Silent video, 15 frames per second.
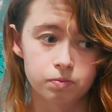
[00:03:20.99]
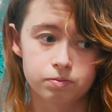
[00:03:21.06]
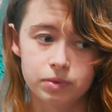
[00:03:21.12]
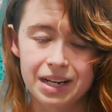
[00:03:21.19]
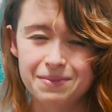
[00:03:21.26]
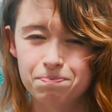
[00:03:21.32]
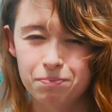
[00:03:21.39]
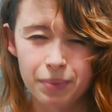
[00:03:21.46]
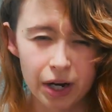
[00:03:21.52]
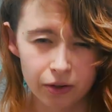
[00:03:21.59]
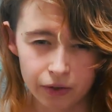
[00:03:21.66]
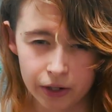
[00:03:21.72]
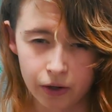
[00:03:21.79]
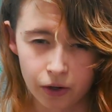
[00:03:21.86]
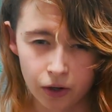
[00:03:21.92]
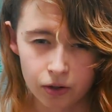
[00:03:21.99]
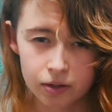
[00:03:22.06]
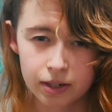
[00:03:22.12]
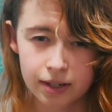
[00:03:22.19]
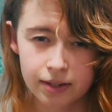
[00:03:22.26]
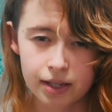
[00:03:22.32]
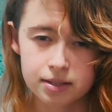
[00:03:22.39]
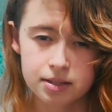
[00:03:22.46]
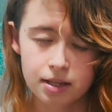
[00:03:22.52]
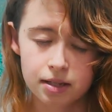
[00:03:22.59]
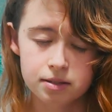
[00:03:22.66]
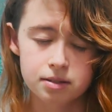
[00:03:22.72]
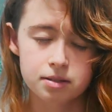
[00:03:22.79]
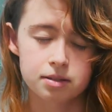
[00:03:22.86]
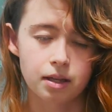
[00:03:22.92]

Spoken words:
it barely hurt in that sense.